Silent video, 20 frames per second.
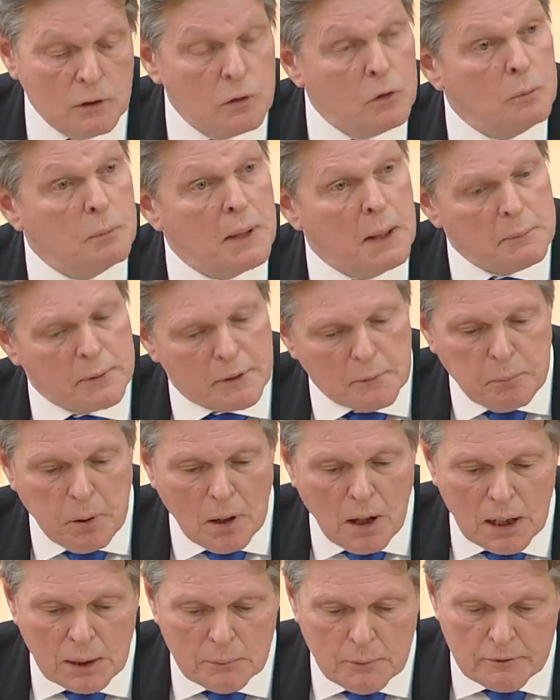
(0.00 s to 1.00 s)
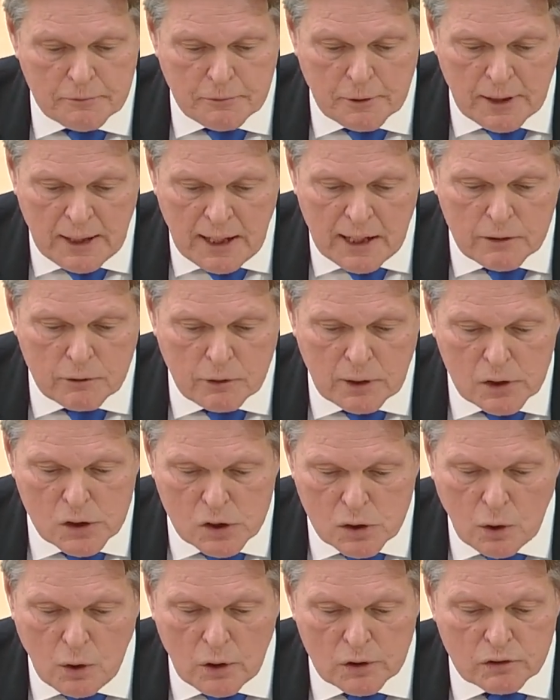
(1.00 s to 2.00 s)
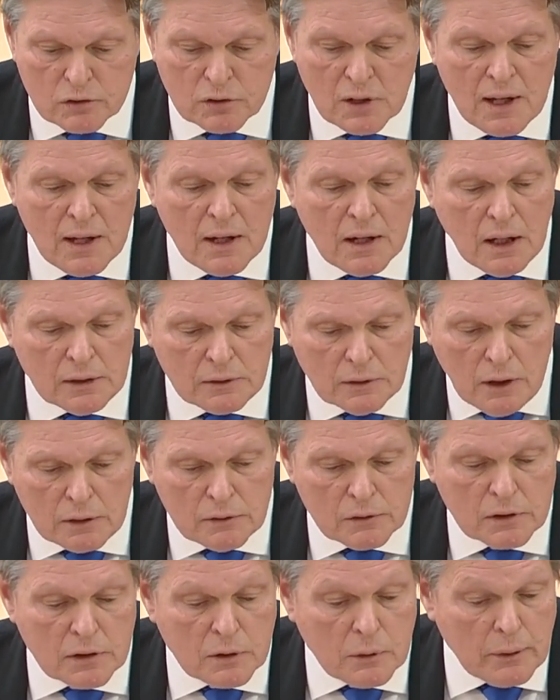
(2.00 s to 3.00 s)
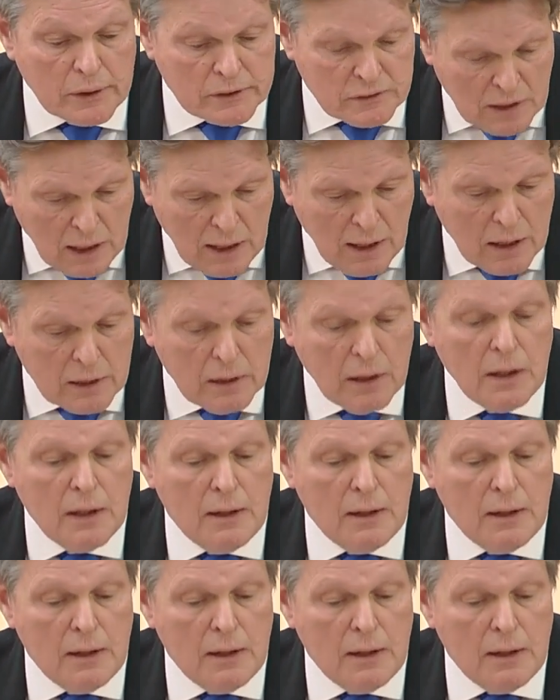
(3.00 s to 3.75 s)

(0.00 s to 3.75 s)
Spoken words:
new Member of Parliament for Airdrie and Shotts, Anand Quasar,